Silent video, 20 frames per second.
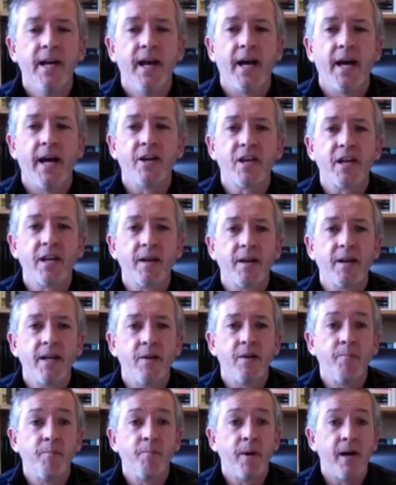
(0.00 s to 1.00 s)
And I think
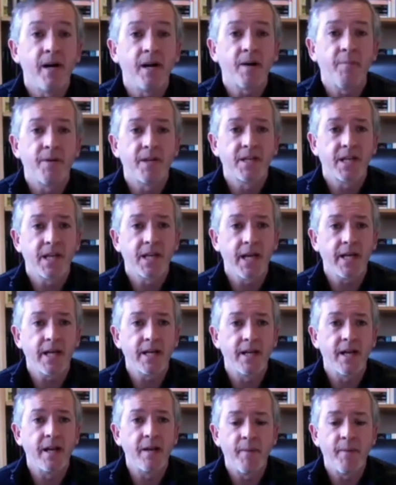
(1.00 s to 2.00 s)
you know Bach
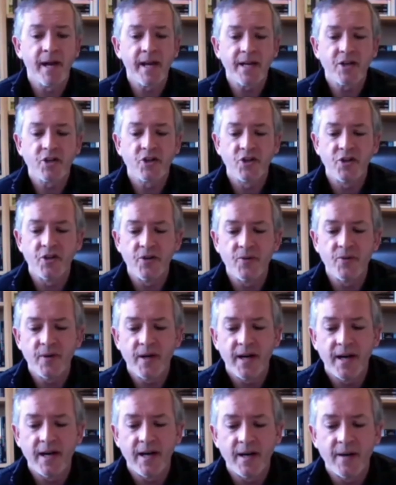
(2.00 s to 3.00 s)
particularly makes you
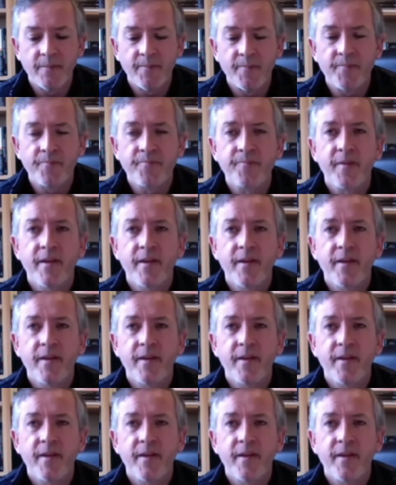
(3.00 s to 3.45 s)
um,